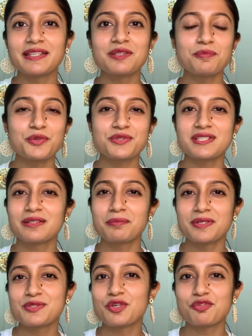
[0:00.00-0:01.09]
I keep posting
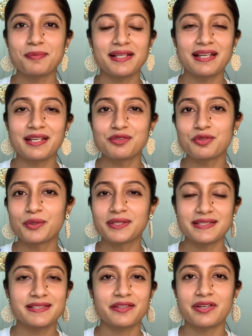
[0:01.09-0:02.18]
bits of my life
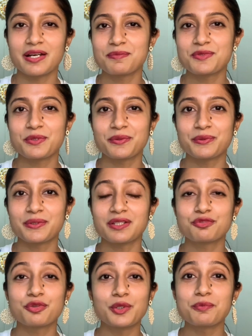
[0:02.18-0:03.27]
on Instagram, so you
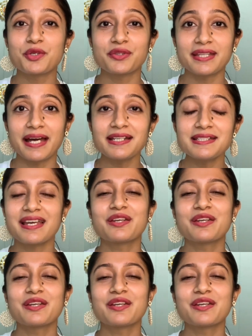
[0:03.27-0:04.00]
can follow me on that.